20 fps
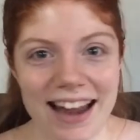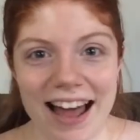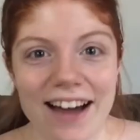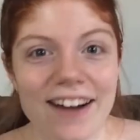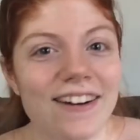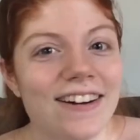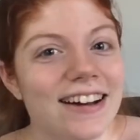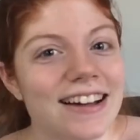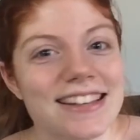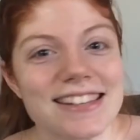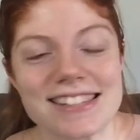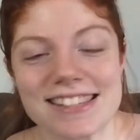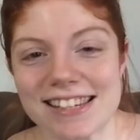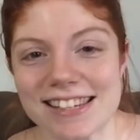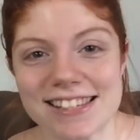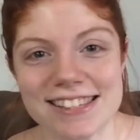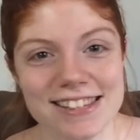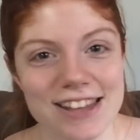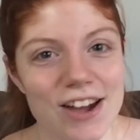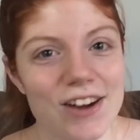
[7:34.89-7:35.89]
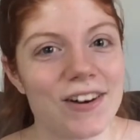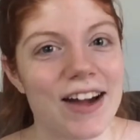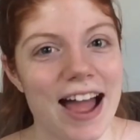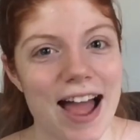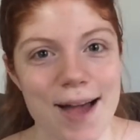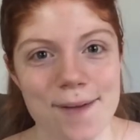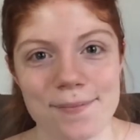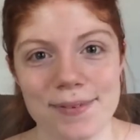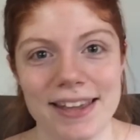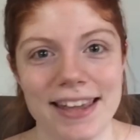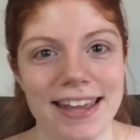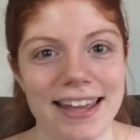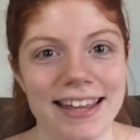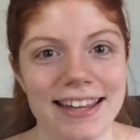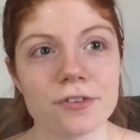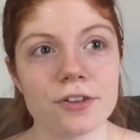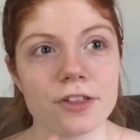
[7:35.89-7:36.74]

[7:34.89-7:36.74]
I was just so happy.